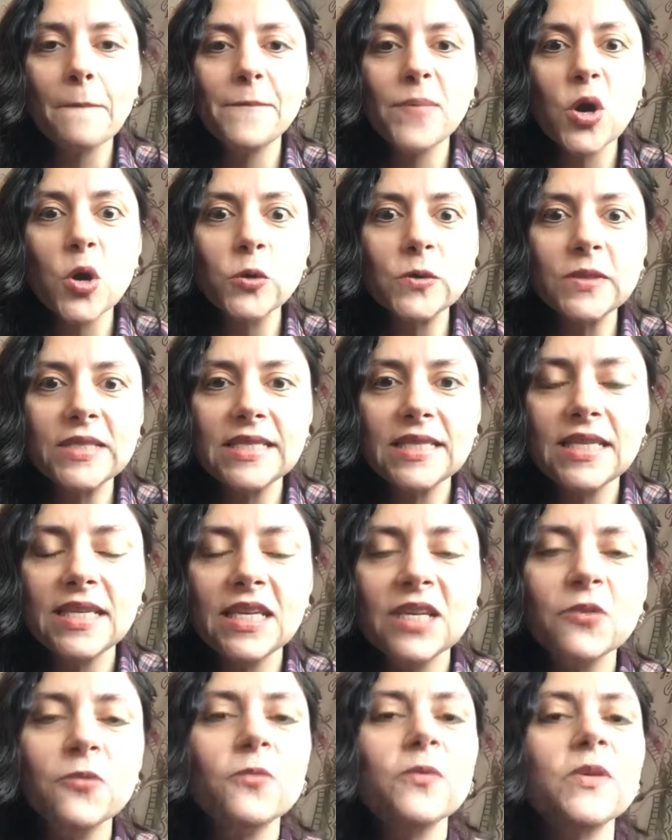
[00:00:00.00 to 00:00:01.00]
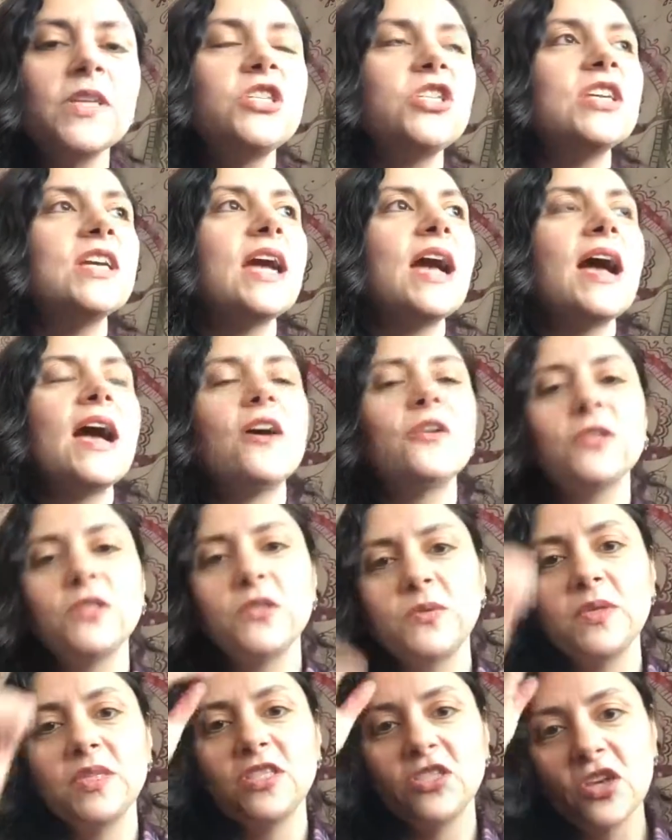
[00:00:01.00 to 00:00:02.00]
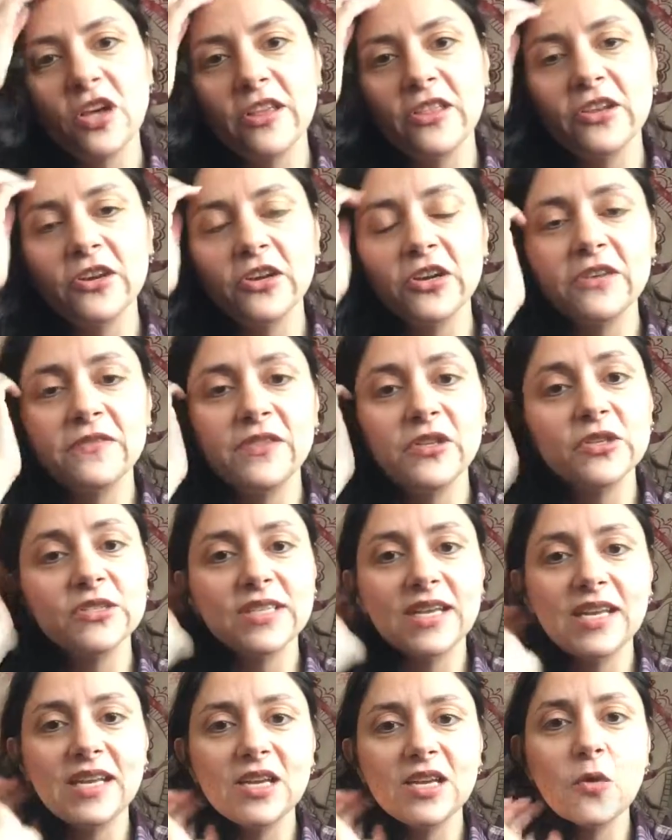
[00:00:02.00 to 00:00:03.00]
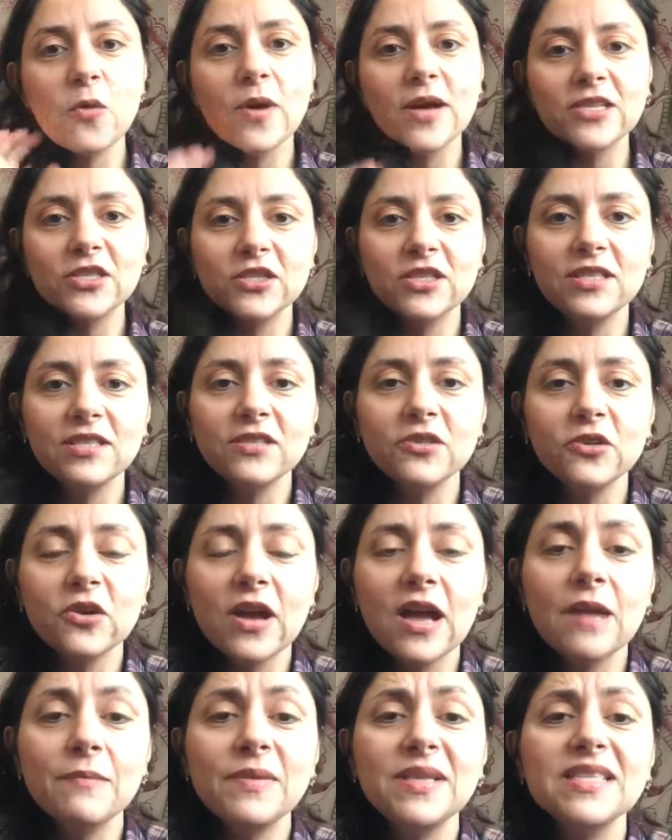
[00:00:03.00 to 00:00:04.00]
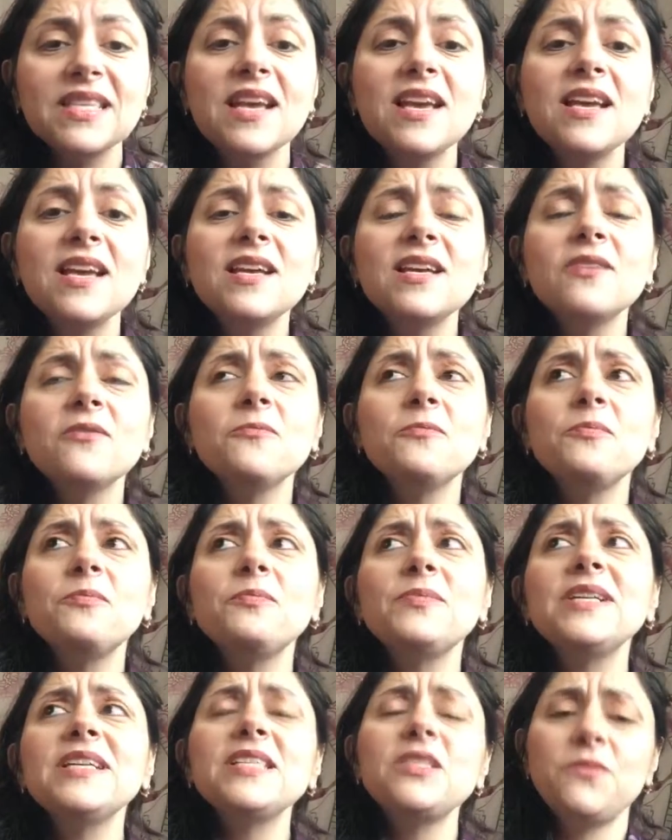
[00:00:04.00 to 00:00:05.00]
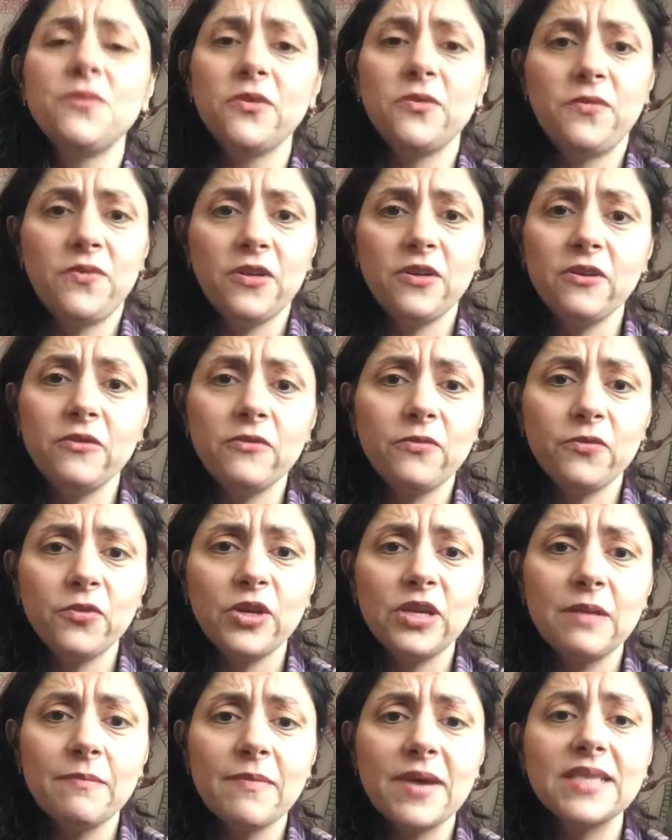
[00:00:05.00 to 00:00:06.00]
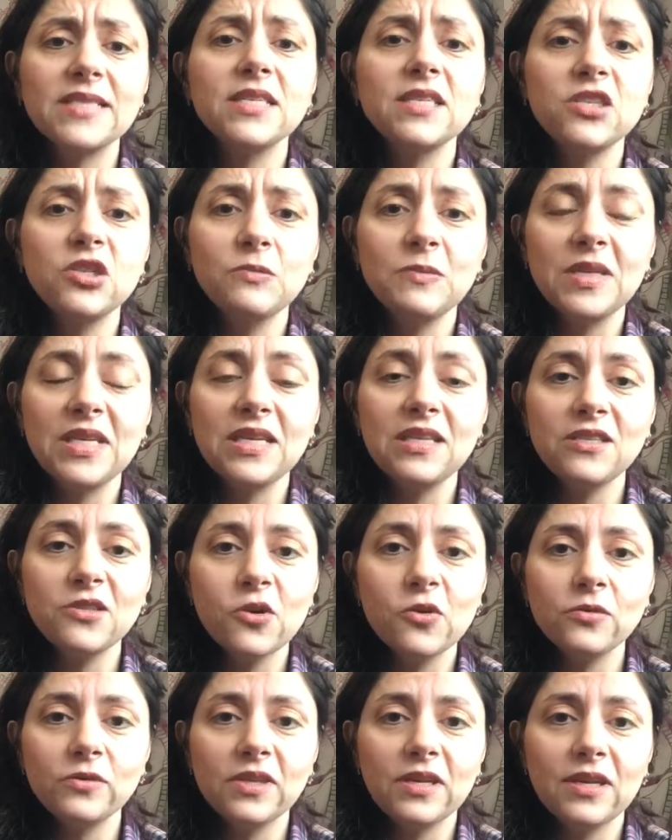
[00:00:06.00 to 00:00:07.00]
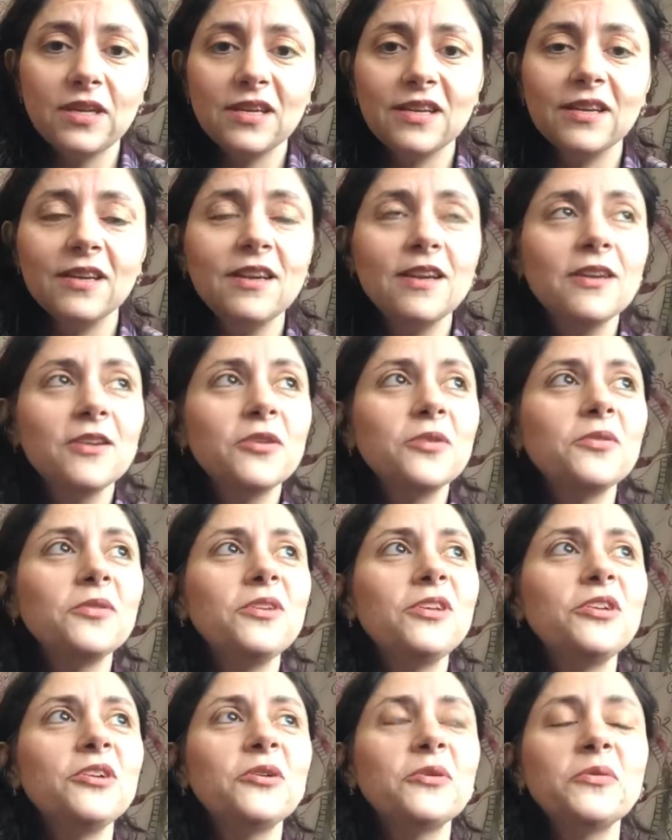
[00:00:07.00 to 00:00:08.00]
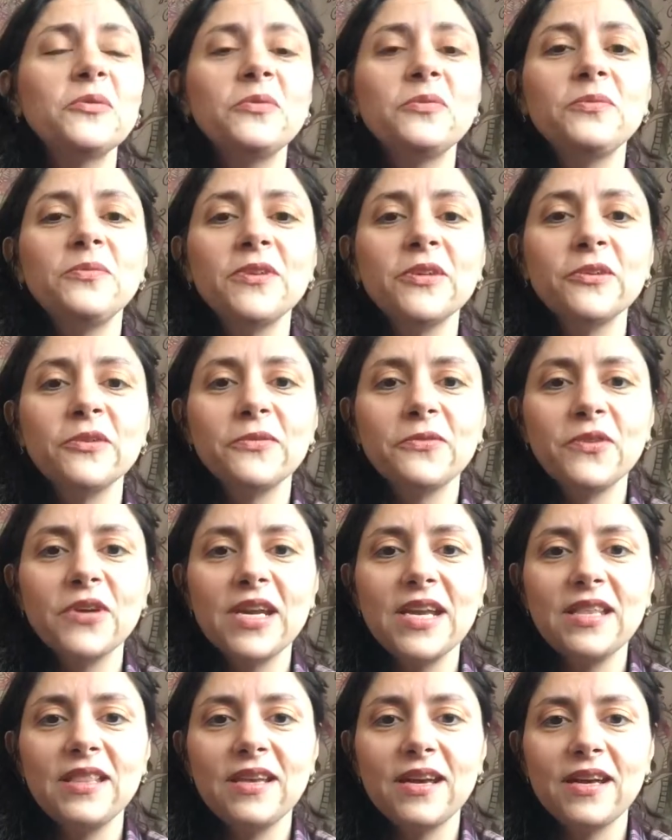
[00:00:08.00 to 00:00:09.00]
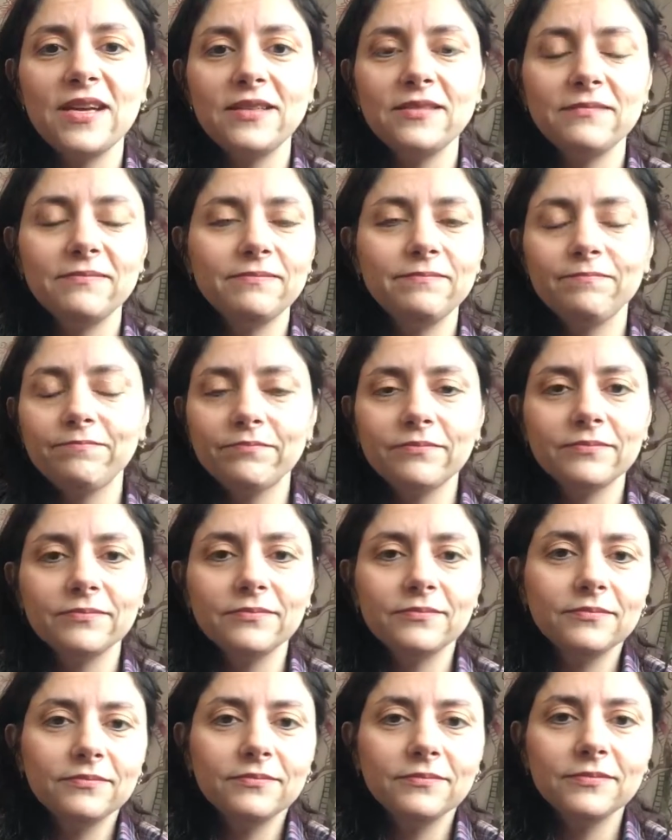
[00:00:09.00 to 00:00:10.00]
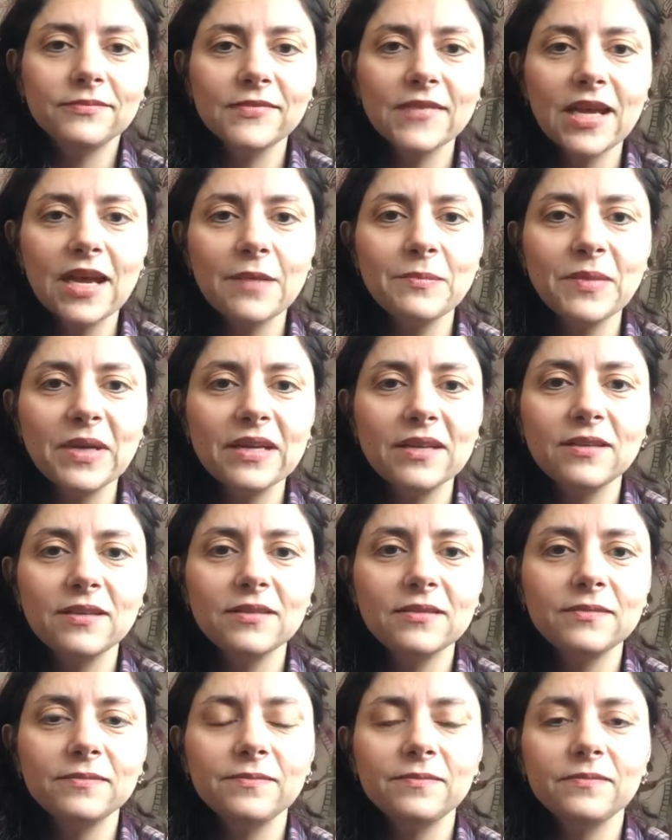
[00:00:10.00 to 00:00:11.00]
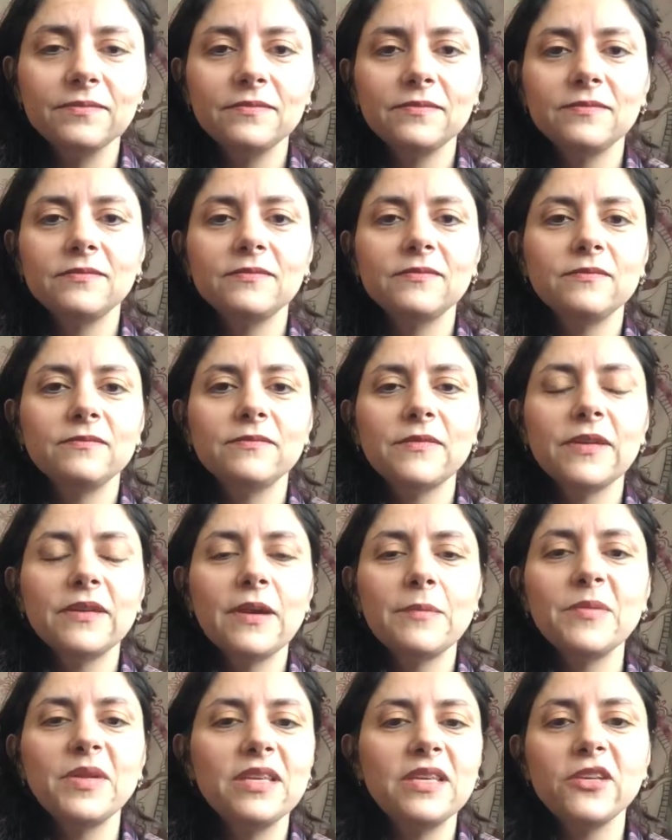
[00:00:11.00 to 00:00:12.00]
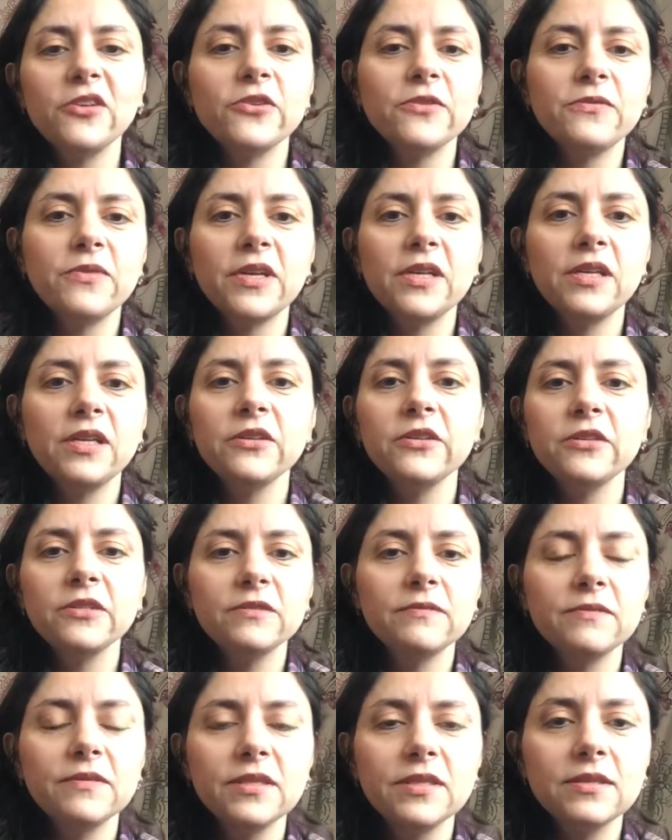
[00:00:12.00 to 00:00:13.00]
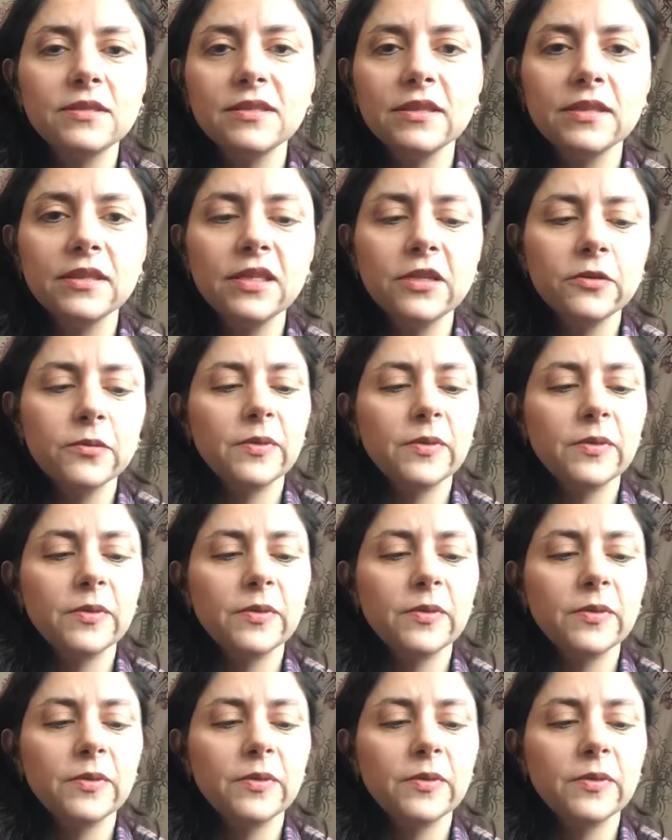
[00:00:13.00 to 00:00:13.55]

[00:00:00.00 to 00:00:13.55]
posting, reaching out to each other. If there's any questions or comments, please feel free to message me. Don't feel afraid that I'm gonna think you're funny or silly or